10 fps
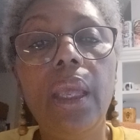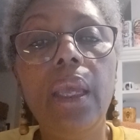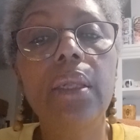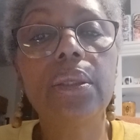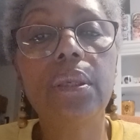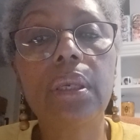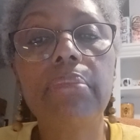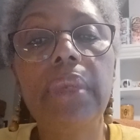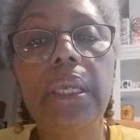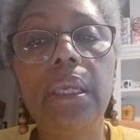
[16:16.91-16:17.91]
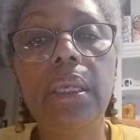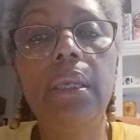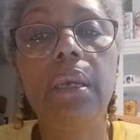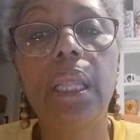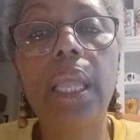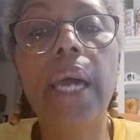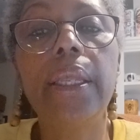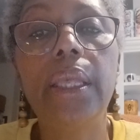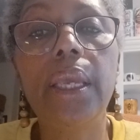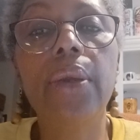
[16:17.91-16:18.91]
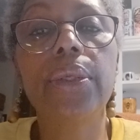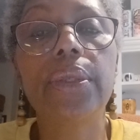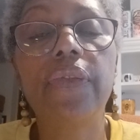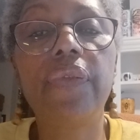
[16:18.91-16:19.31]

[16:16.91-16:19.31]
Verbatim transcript: it took me a lot of years to